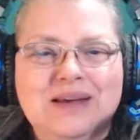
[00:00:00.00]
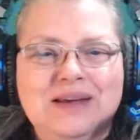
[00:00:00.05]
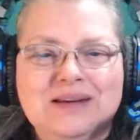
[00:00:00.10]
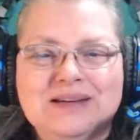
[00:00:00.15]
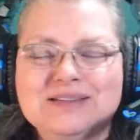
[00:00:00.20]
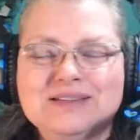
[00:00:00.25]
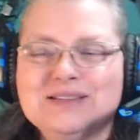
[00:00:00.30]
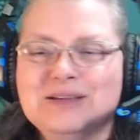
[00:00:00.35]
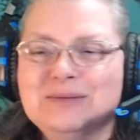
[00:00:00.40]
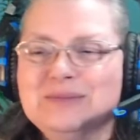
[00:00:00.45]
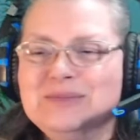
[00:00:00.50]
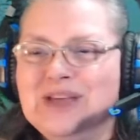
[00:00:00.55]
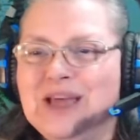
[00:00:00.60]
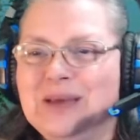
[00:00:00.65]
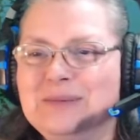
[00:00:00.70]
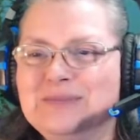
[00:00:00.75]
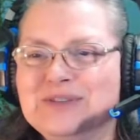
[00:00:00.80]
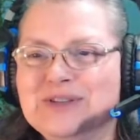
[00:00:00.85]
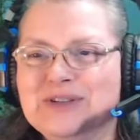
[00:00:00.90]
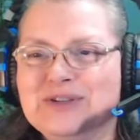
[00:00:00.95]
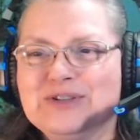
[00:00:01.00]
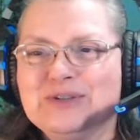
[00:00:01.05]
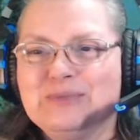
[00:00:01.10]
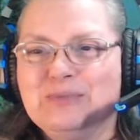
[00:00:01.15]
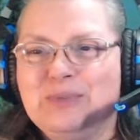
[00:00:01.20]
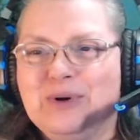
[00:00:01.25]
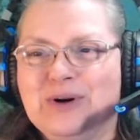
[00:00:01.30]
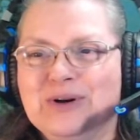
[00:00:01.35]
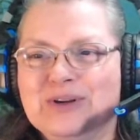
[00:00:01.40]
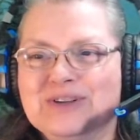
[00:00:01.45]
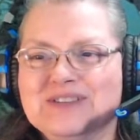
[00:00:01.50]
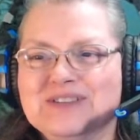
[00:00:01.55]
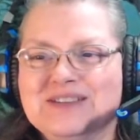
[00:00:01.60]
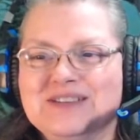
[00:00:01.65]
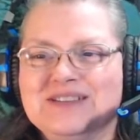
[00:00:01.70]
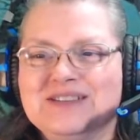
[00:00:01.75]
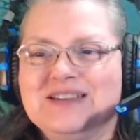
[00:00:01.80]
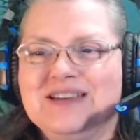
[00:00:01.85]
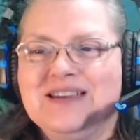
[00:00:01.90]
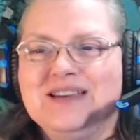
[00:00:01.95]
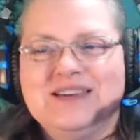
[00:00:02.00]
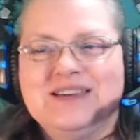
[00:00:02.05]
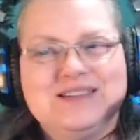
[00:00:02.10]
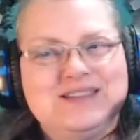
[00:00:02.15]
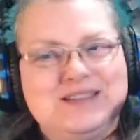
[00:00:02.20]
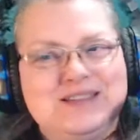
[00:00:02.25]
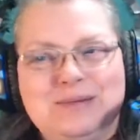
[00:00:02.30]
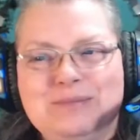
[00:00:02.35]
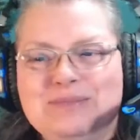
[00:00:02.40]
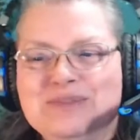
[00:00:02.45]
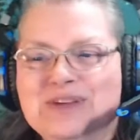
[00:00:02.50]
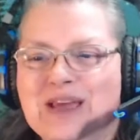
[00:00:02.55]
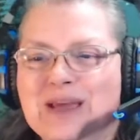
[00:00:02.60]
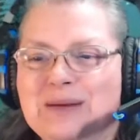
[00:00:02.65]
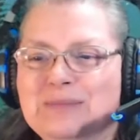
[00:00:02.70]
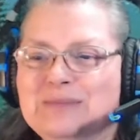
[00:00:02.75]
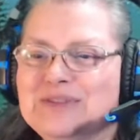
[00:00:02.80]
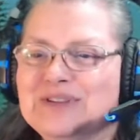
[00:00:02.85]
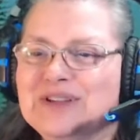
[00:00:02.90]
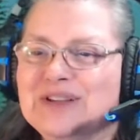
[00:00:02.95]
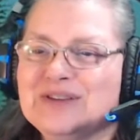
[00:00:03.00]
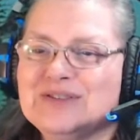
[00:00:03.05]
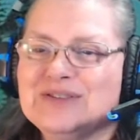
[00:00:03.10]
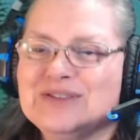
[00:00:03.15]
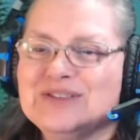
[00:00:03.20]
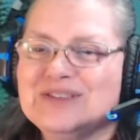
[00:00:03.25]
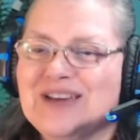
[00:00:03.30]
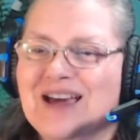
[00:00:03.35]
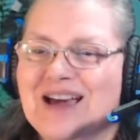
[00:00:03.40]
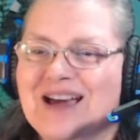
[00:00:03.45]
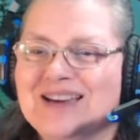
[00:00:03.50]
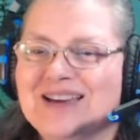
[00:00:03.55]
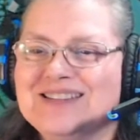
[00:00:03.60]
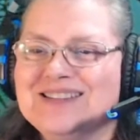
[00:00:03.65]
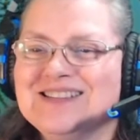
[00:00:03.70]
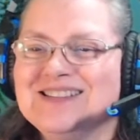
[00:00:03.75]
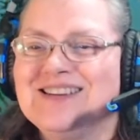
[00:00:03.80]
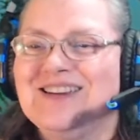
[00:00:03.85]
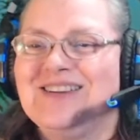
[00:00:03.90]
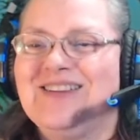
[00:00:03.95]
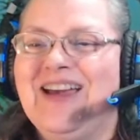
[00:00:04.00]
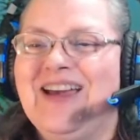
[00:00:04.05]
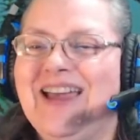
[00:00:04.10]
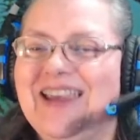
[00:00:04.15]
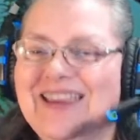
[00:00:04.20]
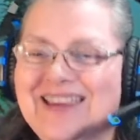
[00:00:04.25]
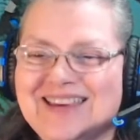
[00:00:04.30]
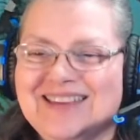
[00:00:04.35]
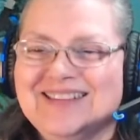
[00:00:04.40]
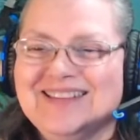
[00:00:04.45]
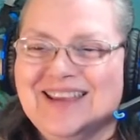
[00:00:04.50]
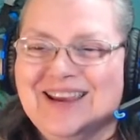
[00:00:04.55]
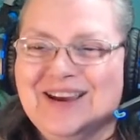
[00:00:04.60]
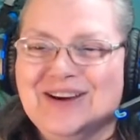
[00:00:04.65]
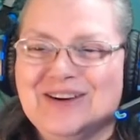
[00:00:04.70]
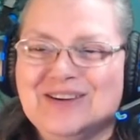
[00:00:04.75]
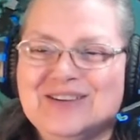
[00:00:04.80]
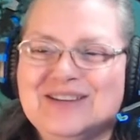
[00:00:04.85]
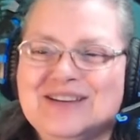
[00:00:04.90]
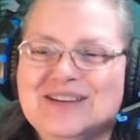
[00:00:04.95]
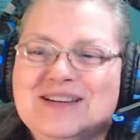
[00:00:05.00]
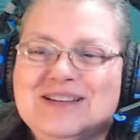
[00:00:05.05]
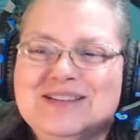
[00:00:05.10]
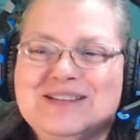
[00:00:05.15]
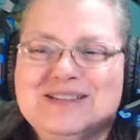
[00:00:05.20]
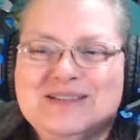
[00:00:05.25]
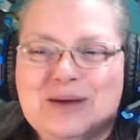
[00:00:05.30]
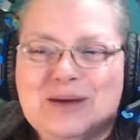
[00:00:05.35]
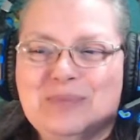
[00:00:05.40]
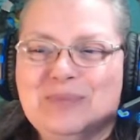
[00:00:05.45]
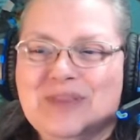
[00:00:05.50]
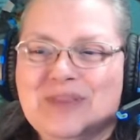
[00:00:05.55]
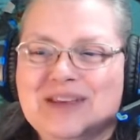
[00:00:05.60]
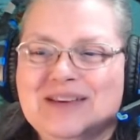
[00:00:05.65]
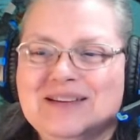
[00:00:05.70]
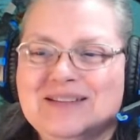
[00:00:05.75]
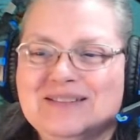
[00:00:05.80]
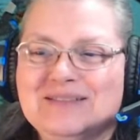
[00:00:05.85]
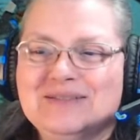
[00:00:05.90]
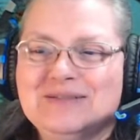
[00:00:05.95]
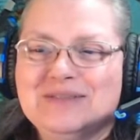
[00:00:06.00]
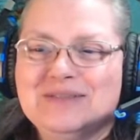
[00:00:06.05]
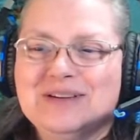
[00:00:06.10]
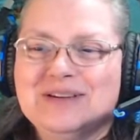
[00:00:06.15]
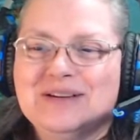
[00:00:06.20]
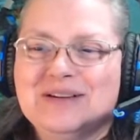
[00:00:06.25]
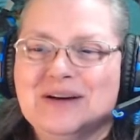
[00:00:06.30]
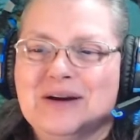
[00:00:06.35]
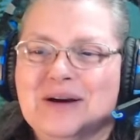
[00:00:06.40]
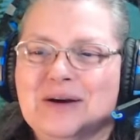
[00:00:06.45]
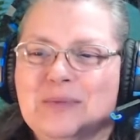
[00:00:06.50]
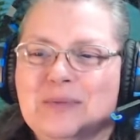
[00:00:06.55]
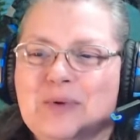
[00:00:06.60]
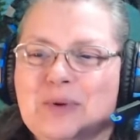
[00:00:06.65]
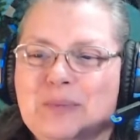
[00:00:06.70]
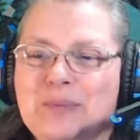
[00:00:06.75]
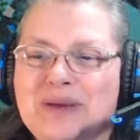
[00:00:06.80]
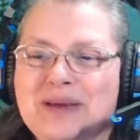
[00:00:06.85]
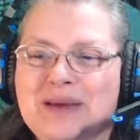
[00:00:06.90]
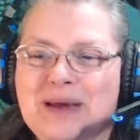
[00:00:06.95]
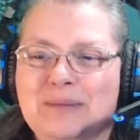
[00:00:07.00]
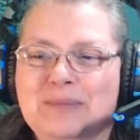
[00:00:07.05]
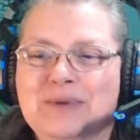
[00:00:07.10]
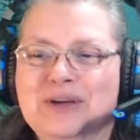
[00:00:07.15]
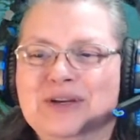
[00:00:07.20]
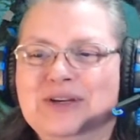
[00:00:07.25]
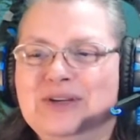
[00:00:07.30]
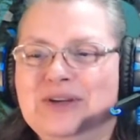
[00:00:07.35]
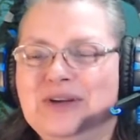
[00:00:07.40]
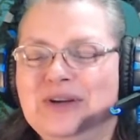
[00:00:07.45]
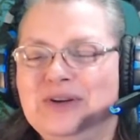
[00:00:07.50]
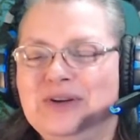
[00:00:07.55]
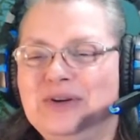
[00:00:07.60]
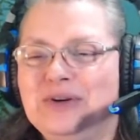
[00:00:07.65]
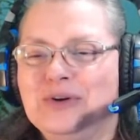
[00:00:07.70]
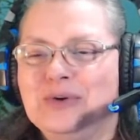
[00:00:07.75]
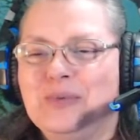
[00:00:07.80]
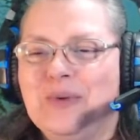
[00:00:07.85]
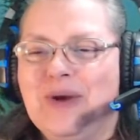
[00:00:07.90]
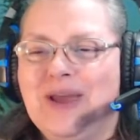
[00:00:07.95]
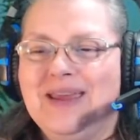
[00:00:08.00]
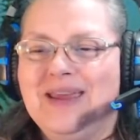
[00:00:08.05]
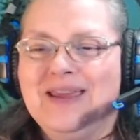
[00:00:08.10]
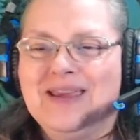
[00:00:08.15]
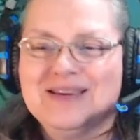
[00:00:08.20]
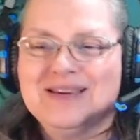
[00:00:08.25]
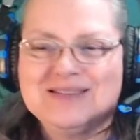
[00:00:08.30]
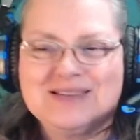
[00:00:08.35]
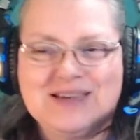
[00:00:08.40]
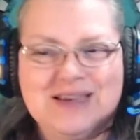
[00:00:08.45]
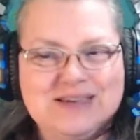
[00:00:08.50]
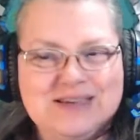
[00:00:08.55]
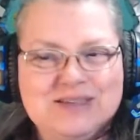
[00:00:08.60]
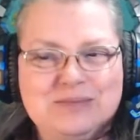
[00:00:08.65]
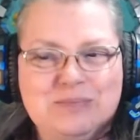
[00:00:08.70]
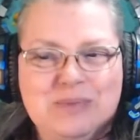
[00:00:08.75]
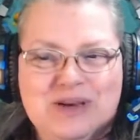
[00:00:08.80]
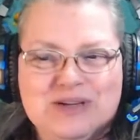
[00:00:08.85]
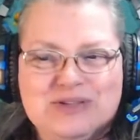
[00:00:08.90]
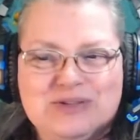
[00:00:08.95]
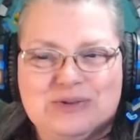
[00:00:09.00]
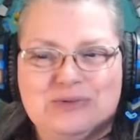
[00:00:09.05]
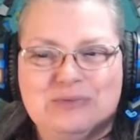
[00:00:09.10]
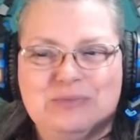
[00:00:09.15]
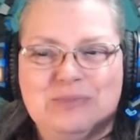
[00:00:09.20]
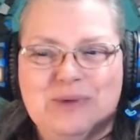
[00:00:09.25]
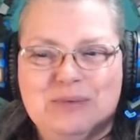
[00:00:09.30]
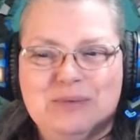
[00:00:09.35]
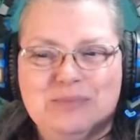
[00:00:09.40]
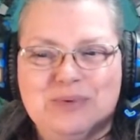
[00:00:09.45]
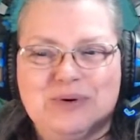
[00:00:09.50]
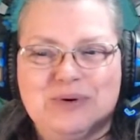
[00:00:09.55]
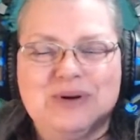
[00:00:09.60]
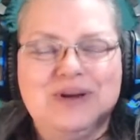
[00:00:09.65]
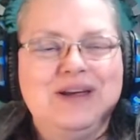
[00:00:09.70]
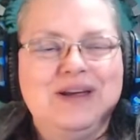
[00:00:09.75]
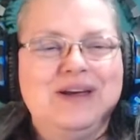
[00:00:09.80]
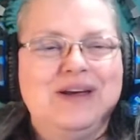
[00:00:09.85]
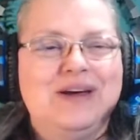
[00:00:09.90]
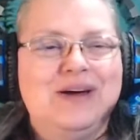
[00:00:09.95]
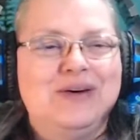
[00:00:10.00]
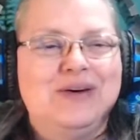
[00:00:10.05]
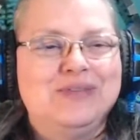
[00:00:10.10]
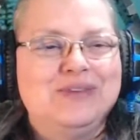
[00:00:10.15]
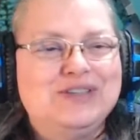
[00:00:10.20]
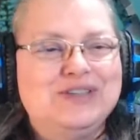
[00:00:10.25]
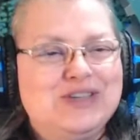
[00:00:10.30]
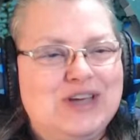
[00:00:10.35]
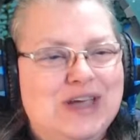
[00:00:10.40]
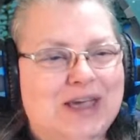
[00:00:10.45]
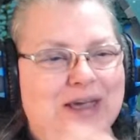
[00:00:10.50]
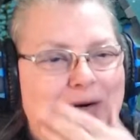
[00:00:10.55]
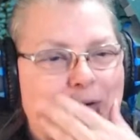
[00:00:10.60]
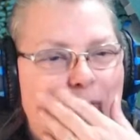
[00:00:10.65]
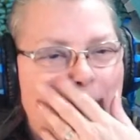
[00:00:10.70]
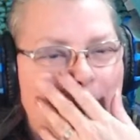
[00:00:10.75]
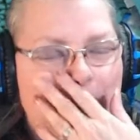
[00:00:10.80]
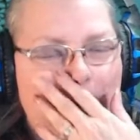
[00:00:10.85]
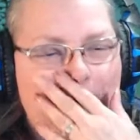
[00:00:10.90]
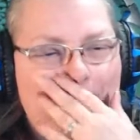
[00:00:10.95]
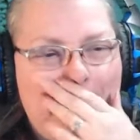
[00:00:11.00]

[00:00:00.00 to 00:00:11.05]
Sometimes there's perks and sometimes there's not. So hang in there. Something will be coming your way as a special member of the channel.